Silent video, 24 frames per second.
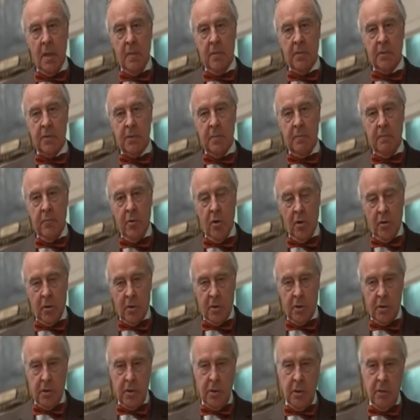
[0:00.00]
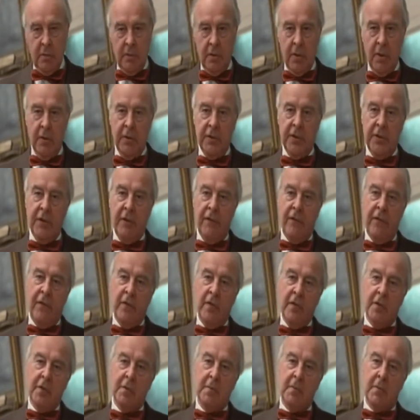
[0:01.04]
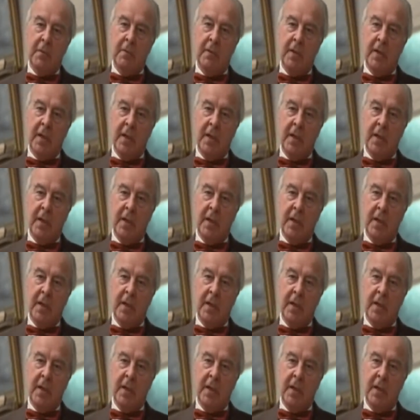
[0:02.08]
Mr. Brooks, do you know the difference between a